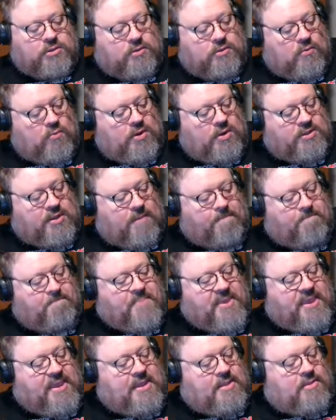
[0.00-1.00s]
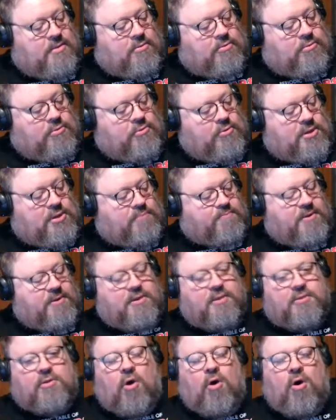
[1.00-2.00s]
was a bane to Lucas
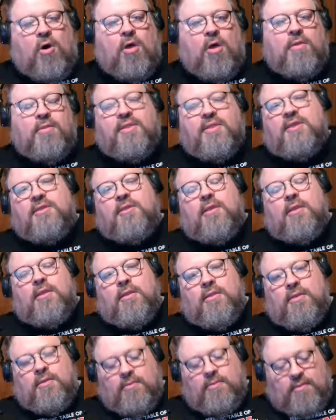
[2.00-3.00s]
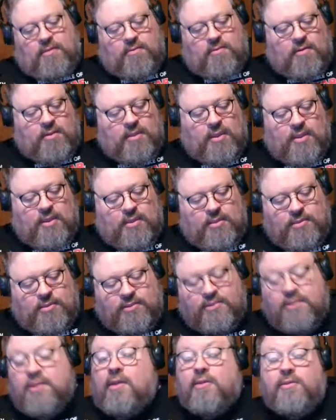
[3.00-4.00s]
because
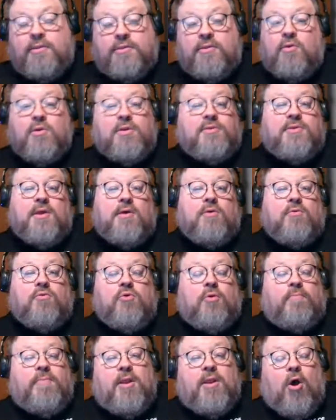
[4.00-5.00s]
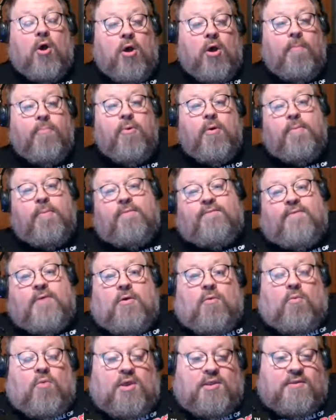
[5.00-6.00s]
it's going to sound cruel, but all Boba
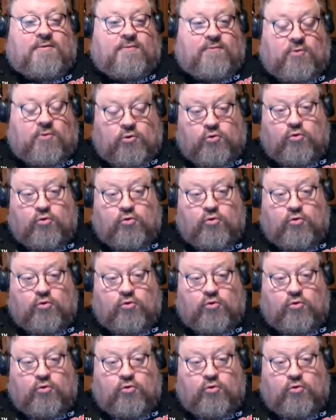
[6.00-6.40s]
Fett was to